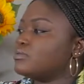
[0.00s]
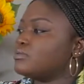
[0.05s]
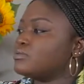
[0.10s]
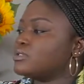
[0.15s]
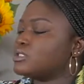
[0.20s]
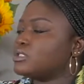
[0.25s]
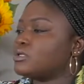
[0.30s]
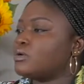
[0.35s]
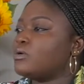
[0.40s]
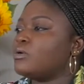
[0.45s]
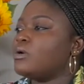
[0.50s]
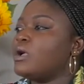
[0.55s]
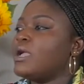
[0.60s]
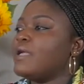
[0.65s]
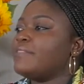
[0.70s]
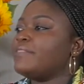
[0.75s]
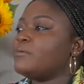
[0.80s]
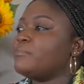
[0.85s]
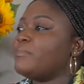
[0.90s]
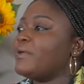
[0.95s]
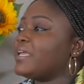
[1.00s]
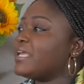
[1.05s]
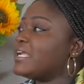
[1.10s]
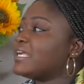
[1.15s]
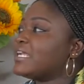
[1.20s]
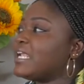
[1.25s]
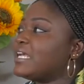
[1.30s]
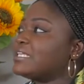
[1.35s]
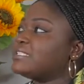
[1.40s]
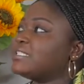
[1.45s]
So the baking
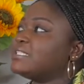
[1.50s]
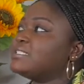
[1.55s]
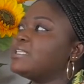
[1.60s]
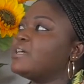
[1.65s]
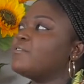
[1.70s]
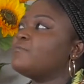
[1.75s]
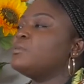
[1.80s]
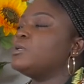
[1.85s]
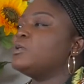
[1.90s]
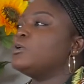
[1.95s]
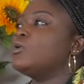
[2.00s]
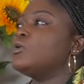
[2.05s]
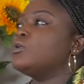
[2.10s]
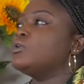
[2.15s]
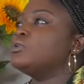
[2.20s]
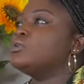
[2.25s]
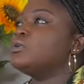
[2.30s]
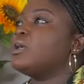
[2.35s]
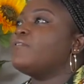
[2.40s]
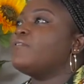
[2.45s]
classes have been going